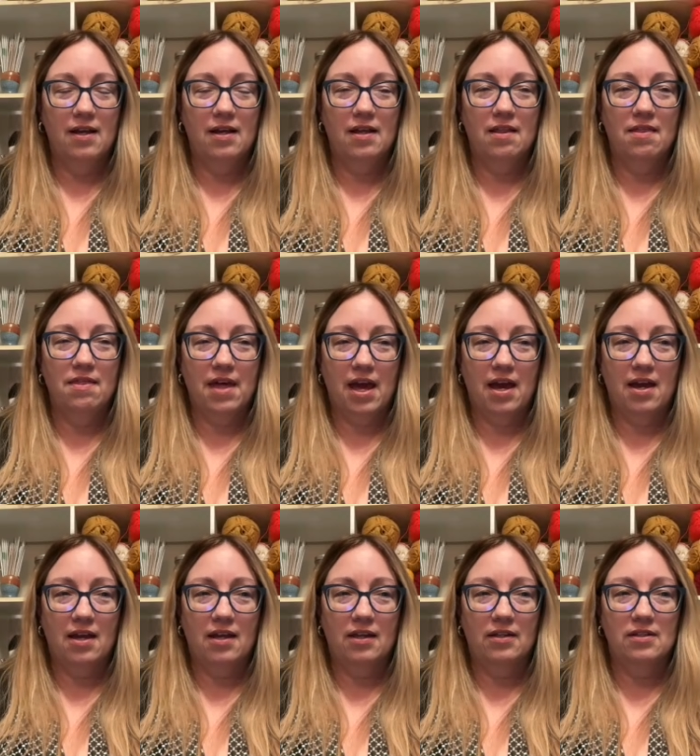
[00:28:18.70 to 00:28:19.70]

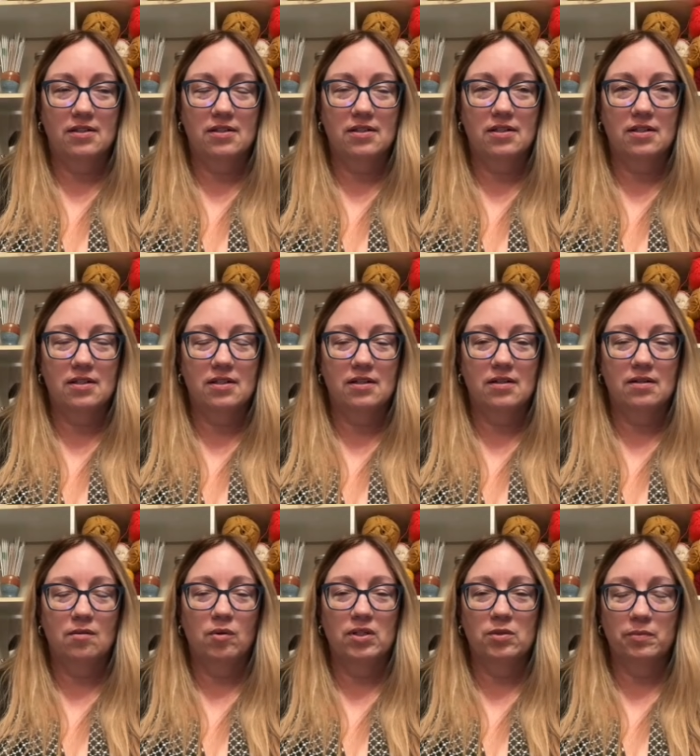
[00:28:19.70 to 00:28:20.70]
that
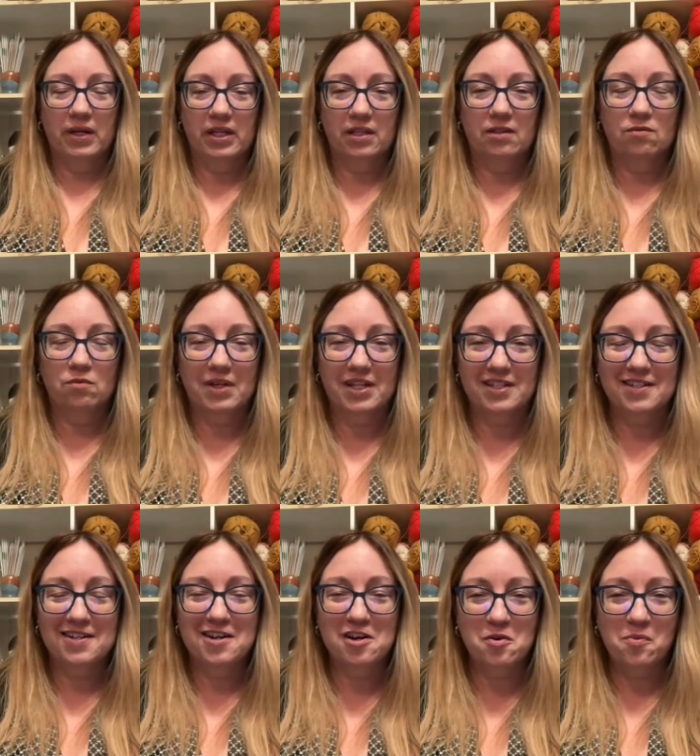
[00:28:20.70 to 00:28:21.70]
was written
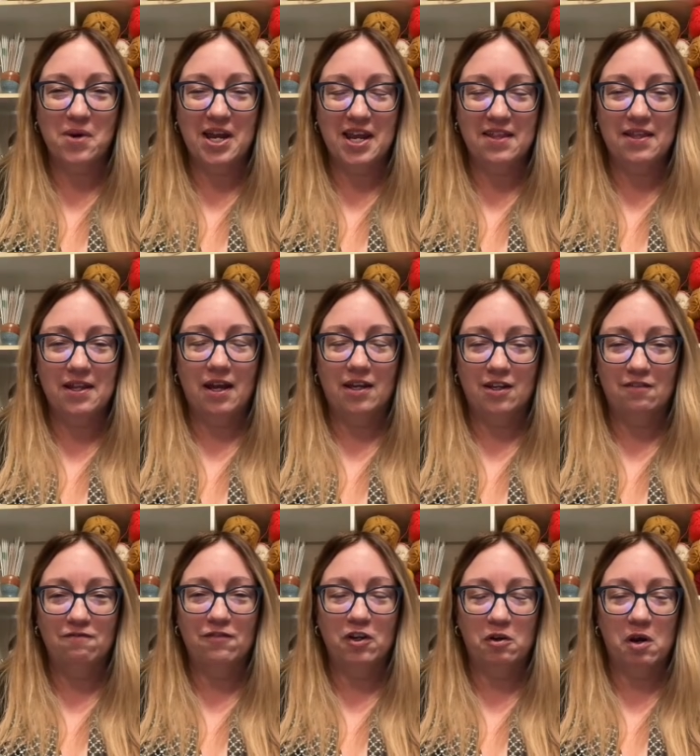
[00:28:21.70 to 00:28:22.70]
in a way that I could
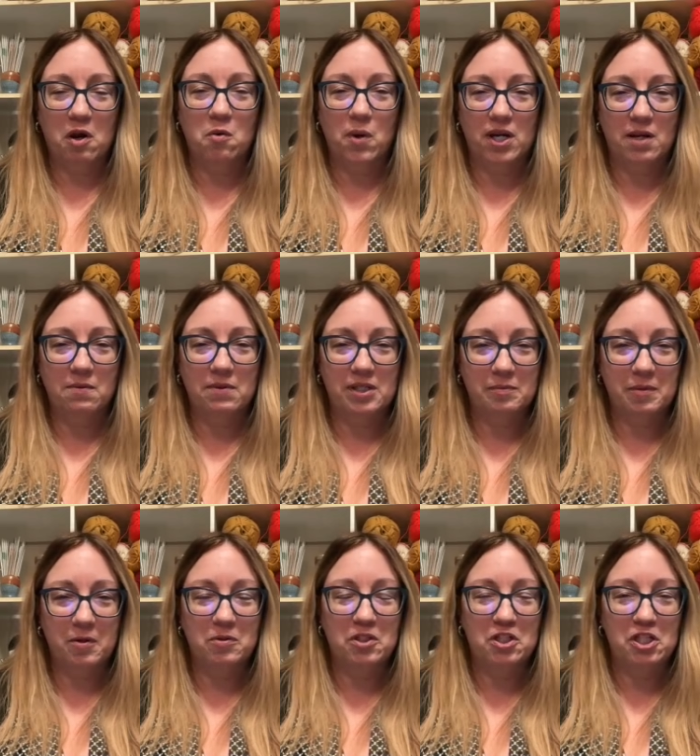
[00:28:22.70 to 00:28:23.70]
figure out what I was
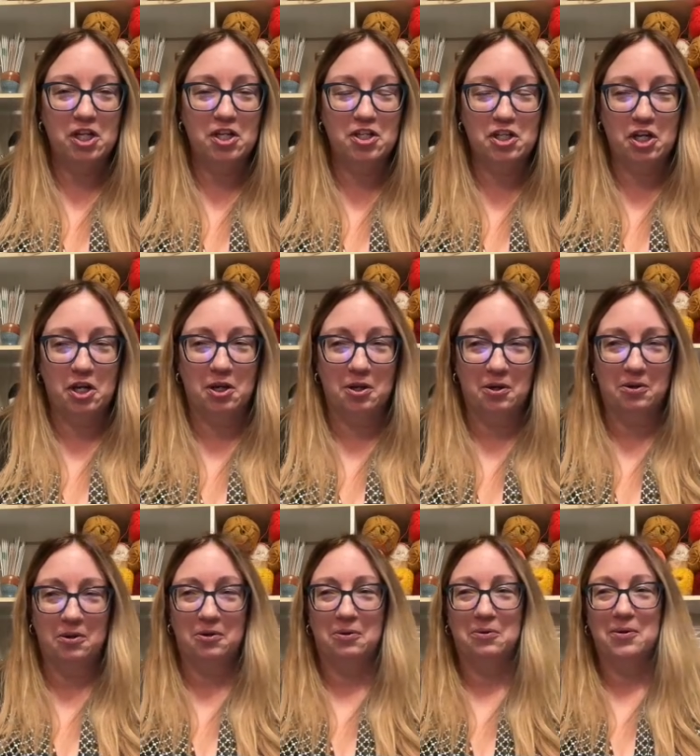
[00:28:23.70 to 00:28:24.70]
supposed to
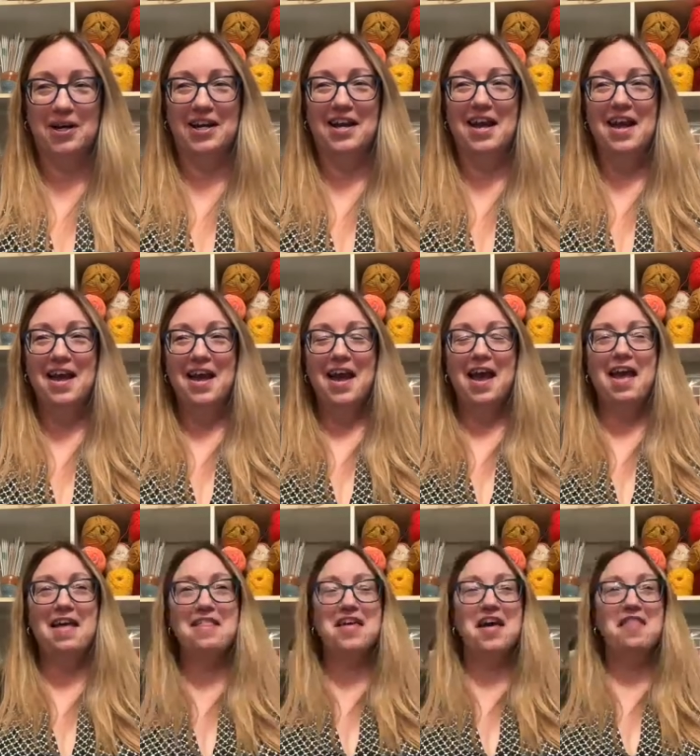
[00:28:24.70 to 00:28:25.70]
do.
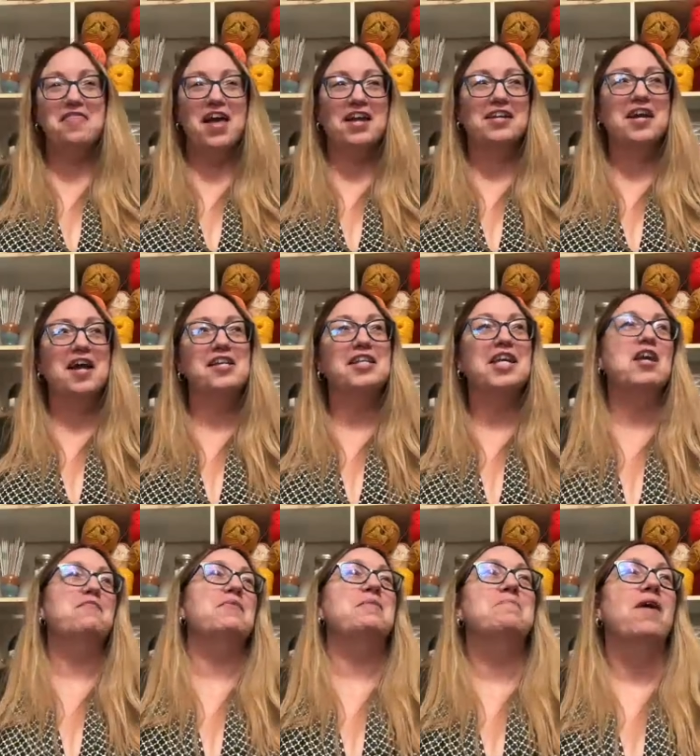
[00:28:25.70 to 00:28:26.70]
And then that kinda gave
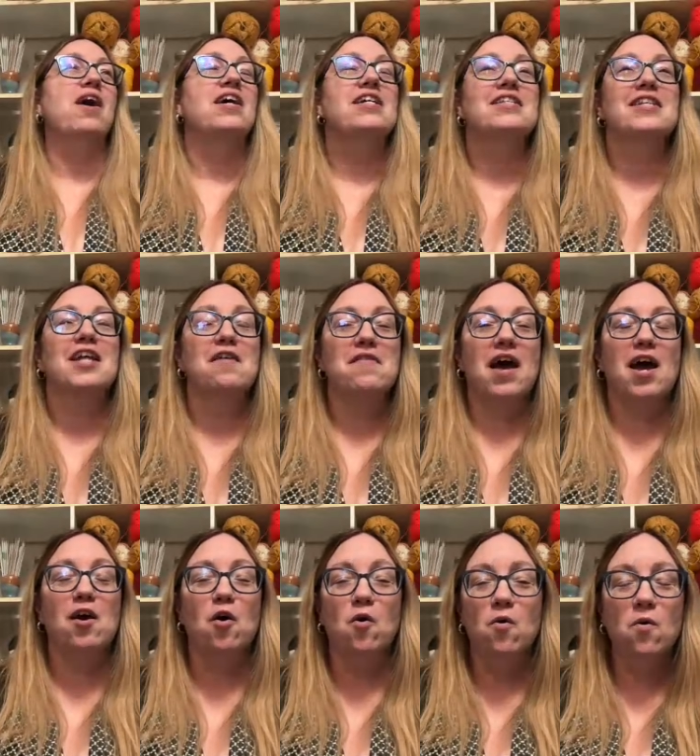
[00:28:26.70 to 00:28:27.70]
me pause, and I thought,
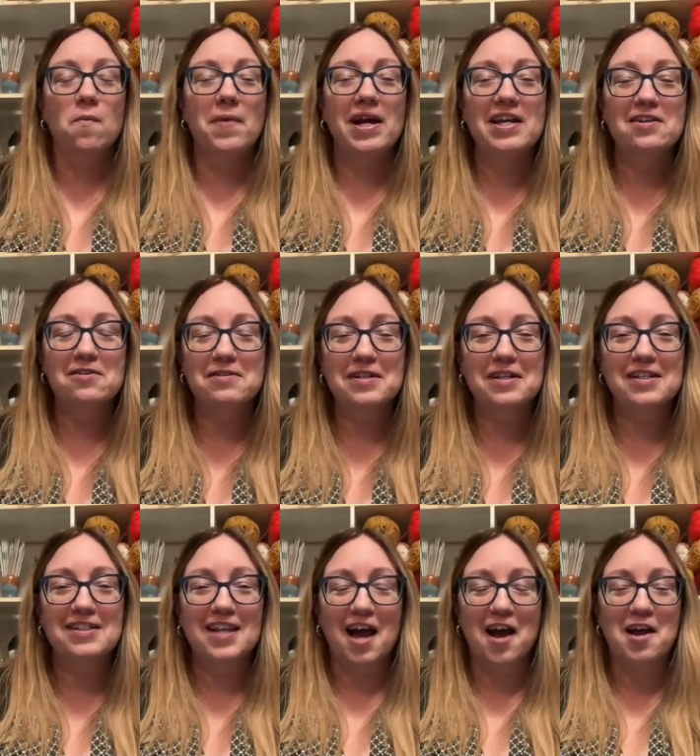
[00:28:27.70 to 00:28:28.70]
"Oh my
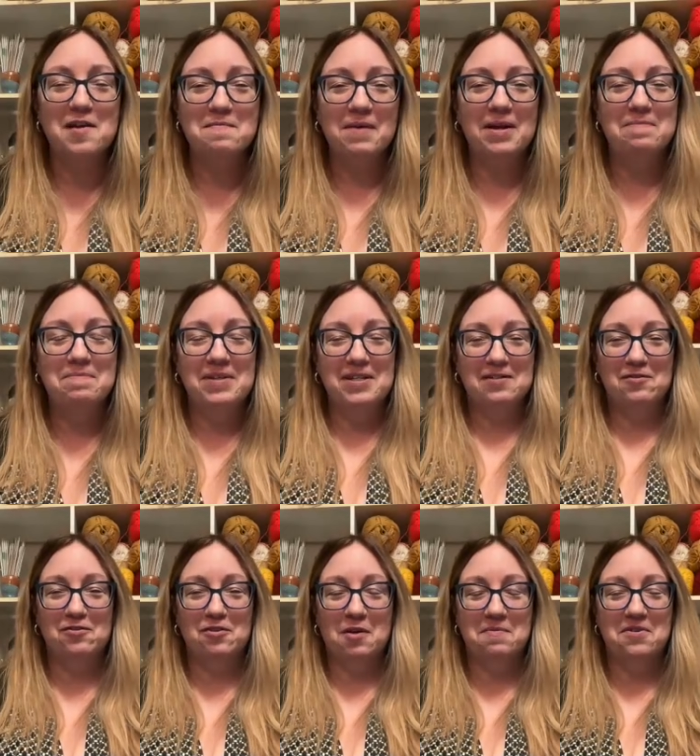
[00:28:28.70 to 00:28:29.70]
goodness, I might be in
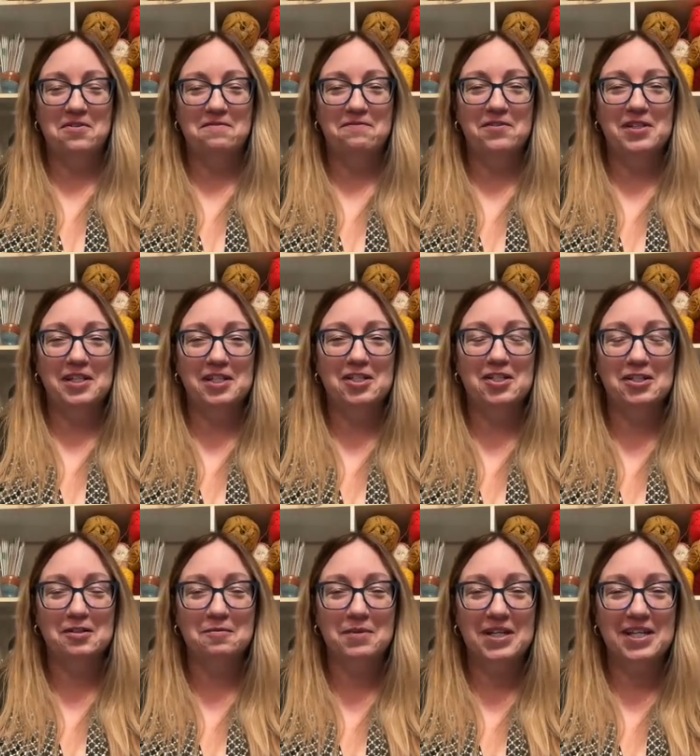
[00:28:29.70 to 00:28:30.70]
trouble for this
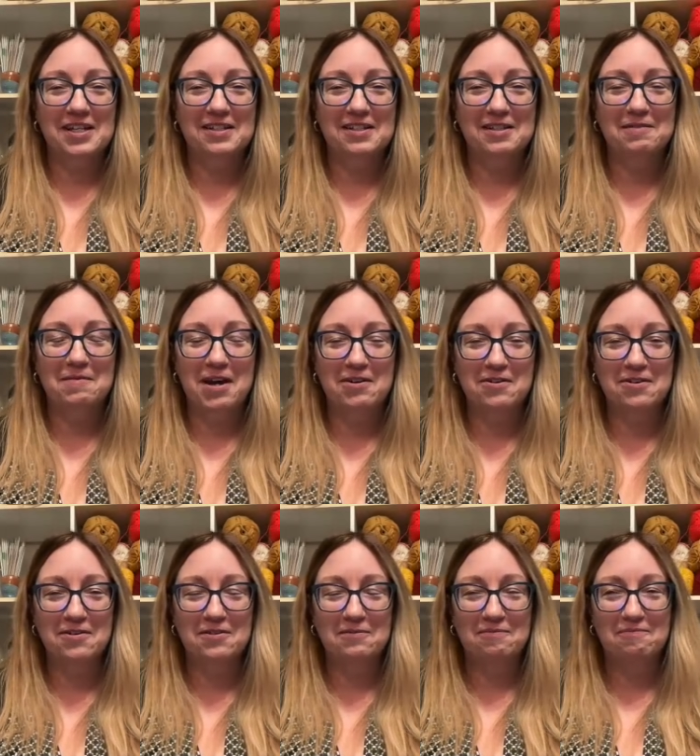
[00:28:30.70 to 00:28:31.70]
2-week
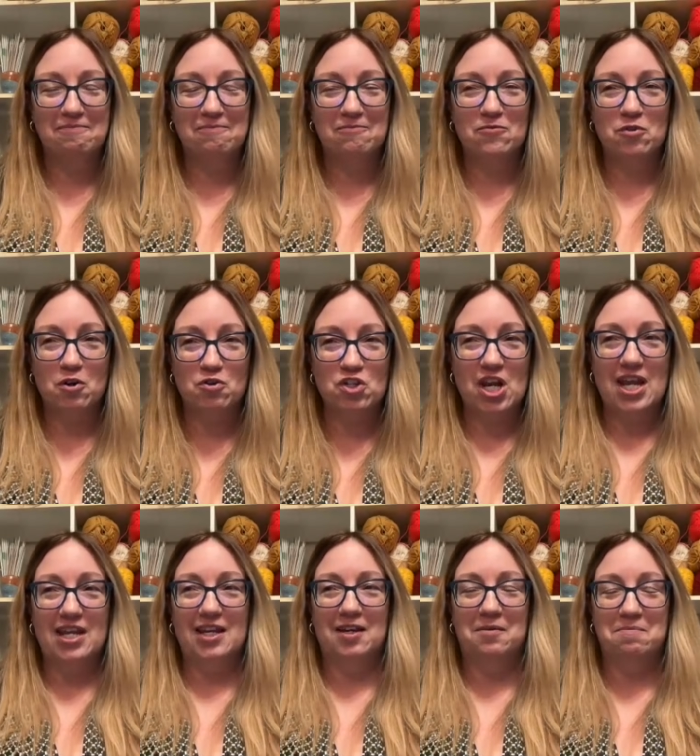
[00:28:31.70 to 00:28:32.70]
sweater
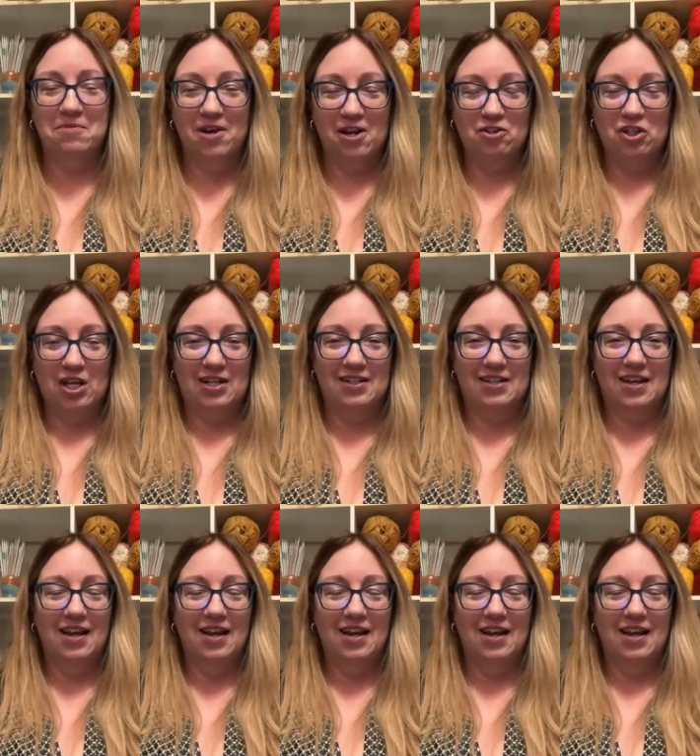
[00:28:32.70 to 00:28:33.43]
crocheting project."